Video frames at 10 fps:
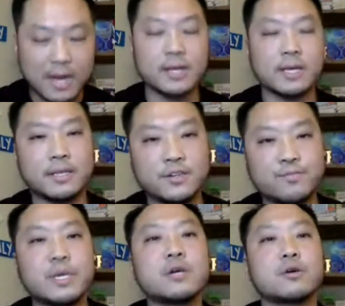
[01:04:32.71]
to get these
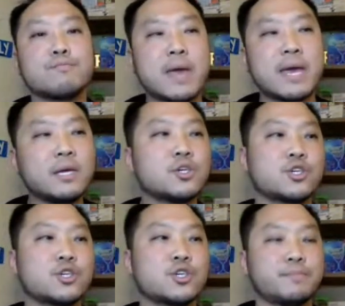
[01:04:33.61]
bigger mega
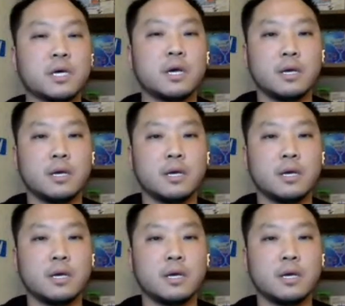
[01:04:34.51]
ships,